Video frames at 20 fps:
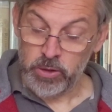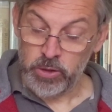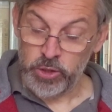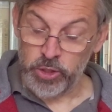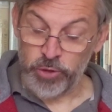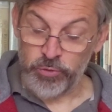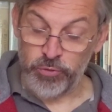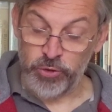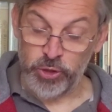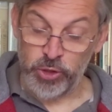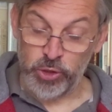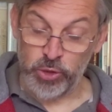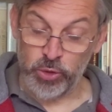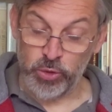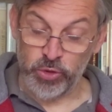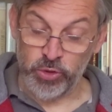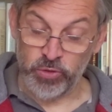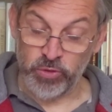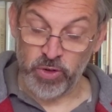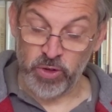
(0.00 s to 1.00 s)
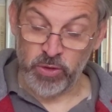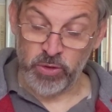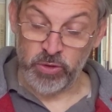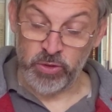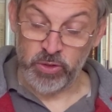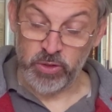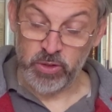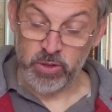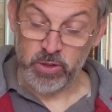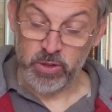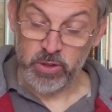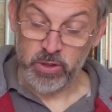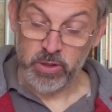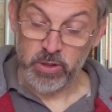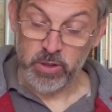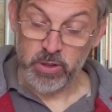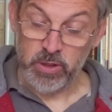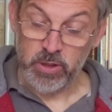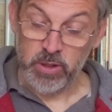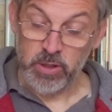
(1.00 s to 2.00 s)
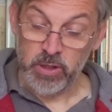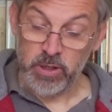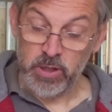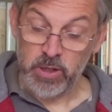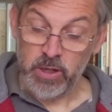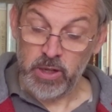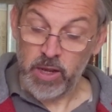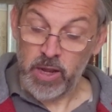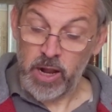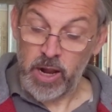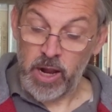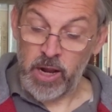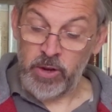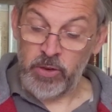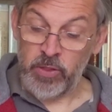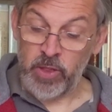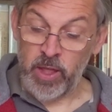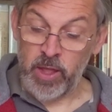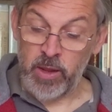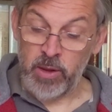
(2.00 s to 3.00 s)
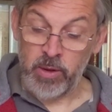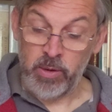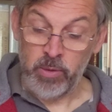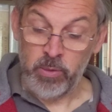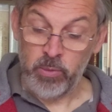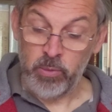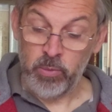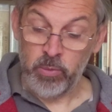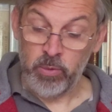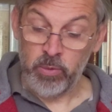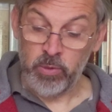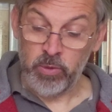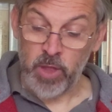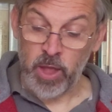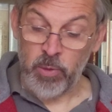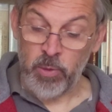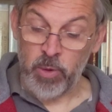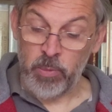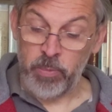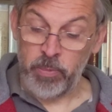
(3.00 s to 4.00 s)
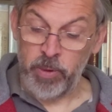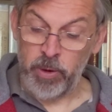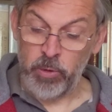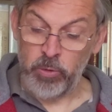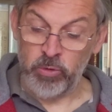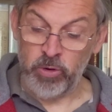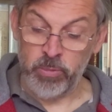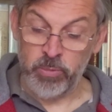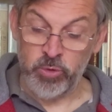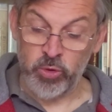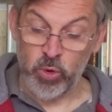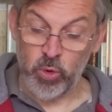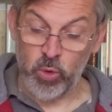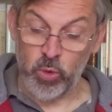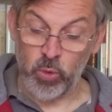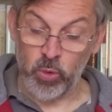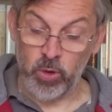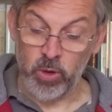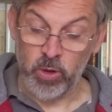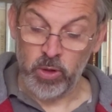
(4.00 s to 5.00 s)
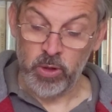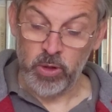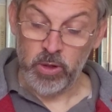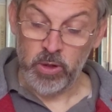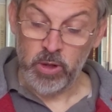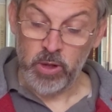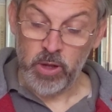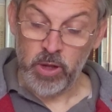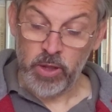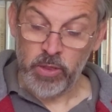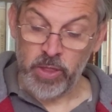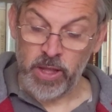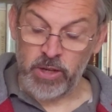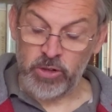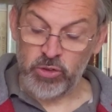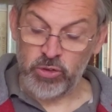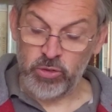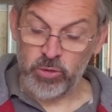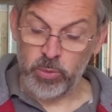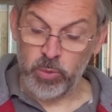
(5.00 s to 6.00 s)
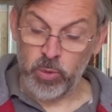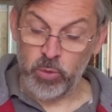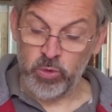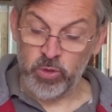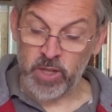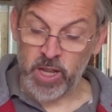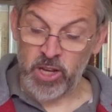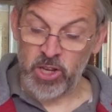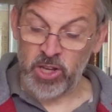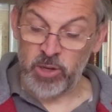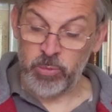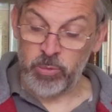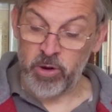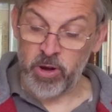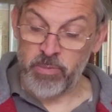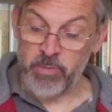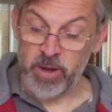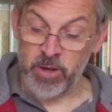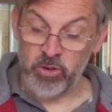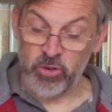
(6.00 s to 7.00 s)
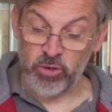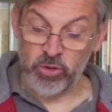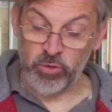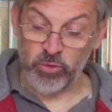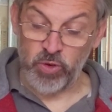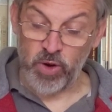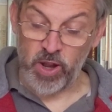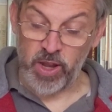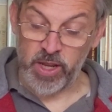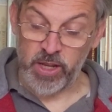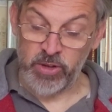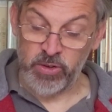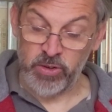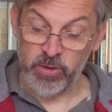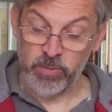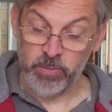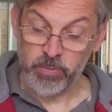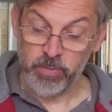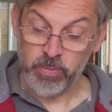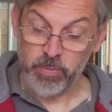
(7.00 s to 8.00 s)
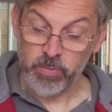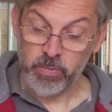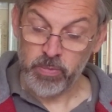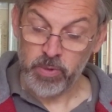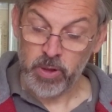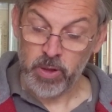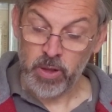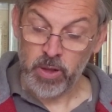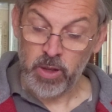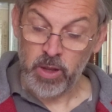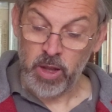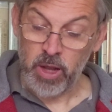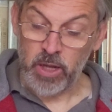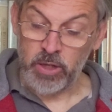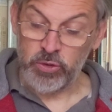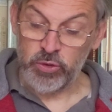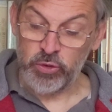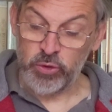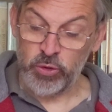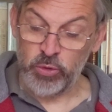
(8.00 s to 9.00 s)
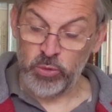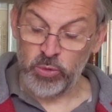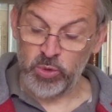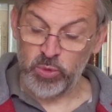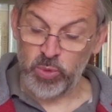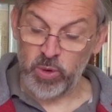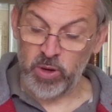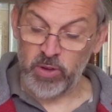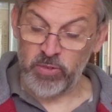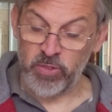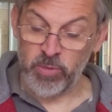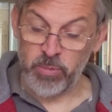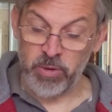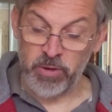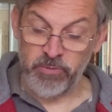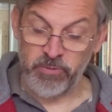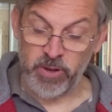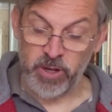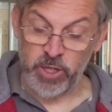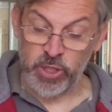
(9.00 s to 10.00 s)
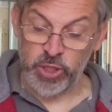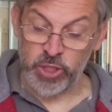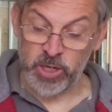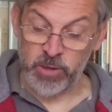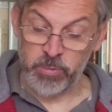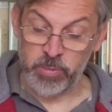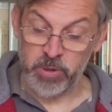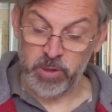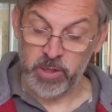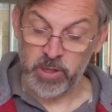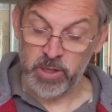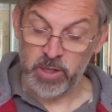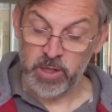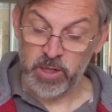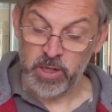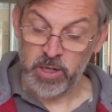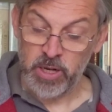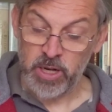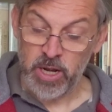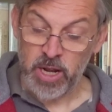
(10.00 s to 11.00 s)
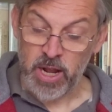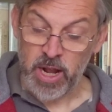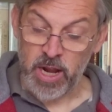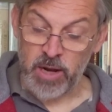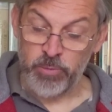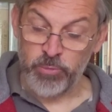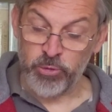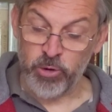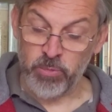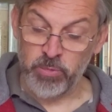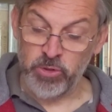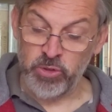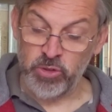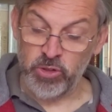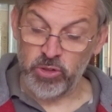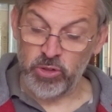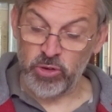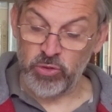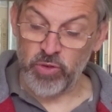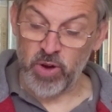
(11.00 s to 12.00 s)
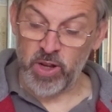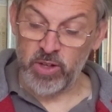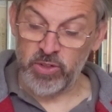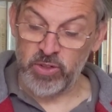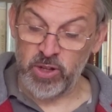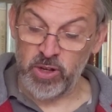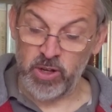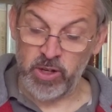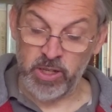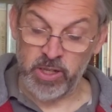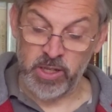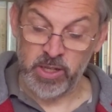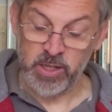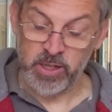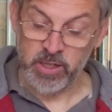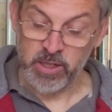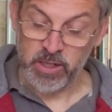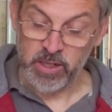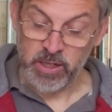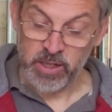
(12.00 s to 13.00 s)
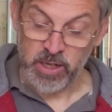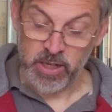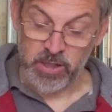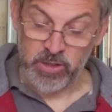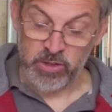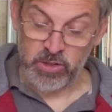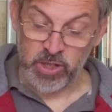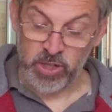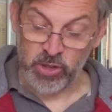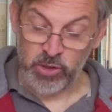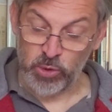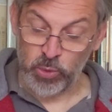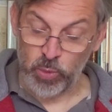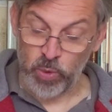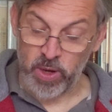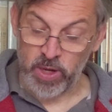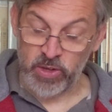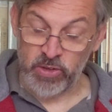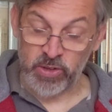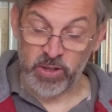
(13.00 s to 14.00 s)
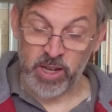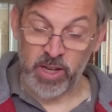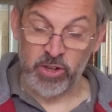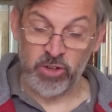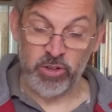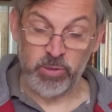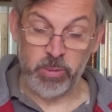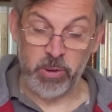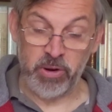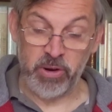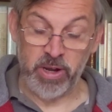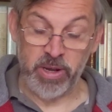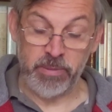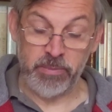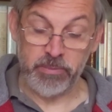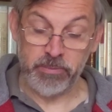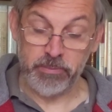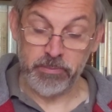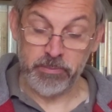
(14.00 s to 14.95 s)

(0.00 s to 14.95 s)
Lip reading: Geoffrey Chaucer wrote, "And there they were pilgrims all, that towards Canterbury meant to ride. I soon was one of them in fellowship, and promised to rise early and take the way to Canterbury."